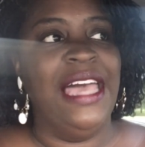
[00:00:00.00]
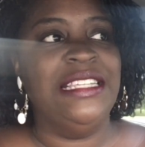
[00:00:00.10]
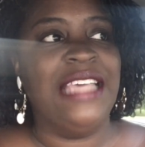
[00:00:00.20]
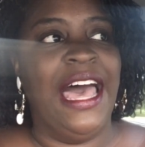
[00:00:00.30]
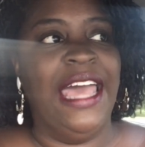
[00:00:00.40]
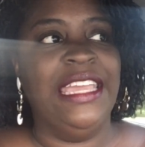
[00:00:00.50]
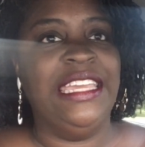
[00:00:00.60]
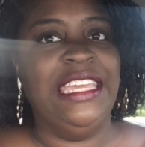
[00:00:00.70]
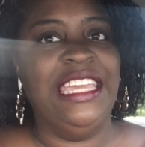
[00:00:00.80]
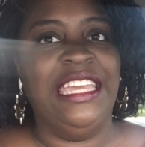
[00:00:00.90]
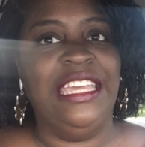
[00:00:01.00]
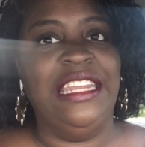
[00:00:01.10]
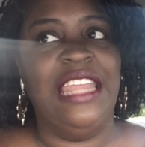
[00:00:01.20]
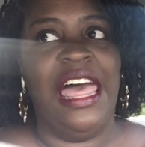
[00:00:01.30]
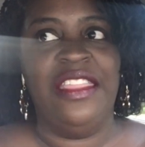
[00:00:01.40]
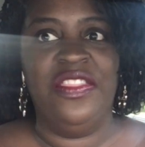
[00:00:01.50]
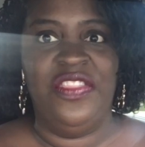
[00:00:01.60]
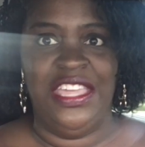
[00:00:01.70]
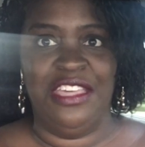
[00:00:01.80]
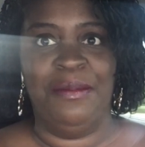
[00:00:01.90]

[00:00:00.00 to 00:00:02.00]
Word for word: as I can think